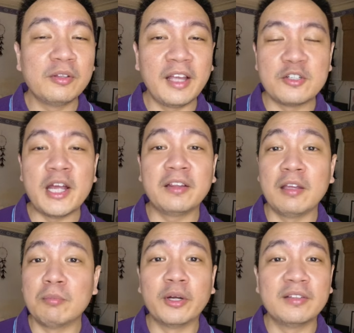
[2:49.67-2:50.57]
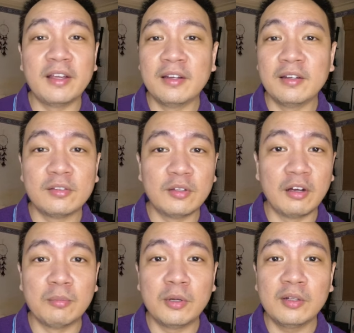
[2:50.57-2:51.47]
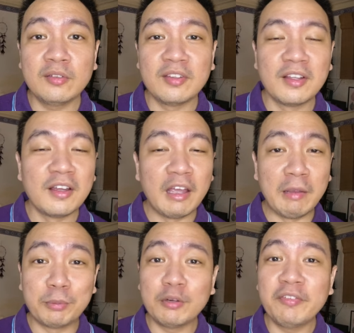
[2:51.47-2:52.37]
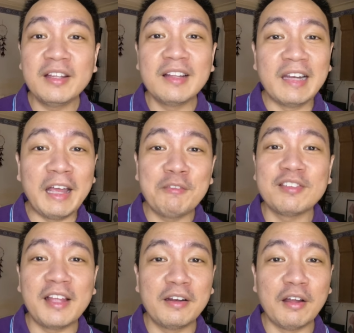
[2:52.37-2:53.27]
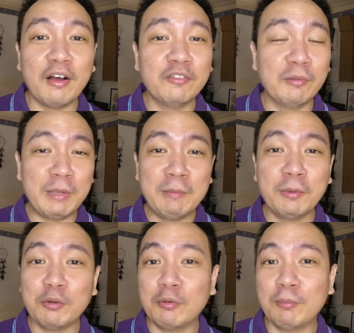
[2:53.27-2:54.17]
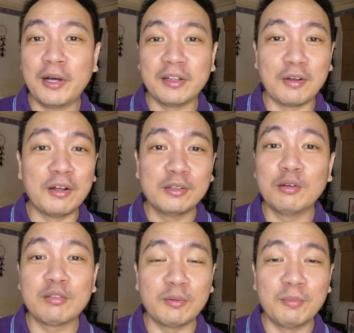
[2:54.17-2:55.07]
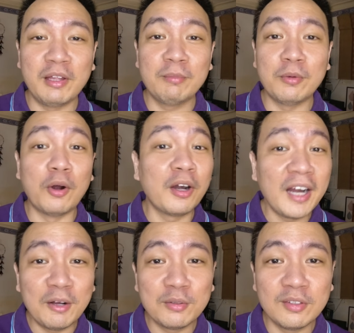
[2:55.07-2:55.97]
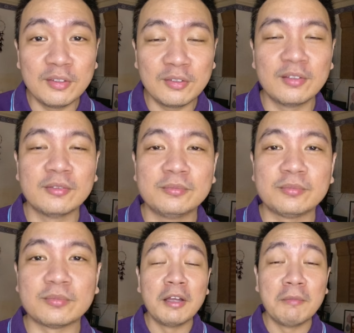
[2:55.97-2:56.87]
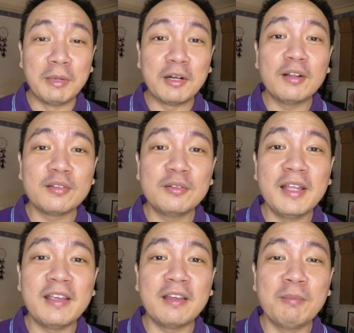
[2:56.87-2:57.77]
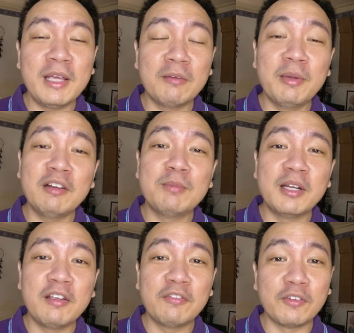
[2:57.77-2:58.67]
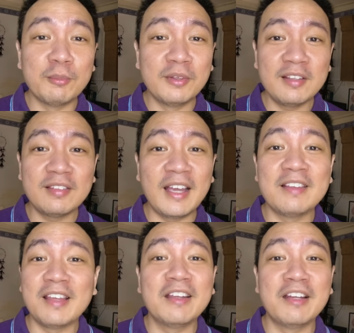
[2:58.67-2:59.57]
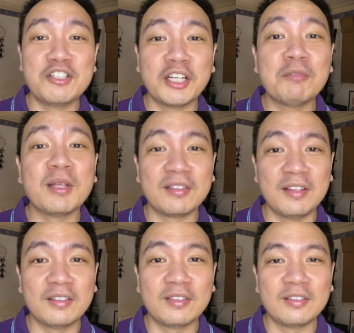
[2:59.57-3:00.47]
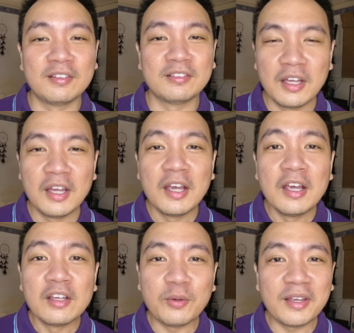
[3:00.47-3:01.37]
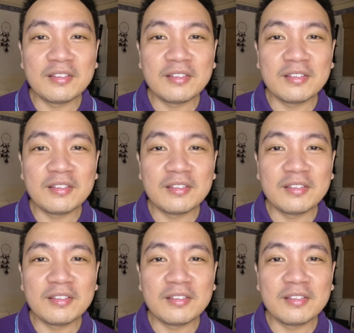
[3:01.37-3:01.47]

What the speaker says: only attracting more tenants to their malls, improving the lifestyle of the people who bought condos from them or houses, but also they can make a bit of money from this as a legit business. So I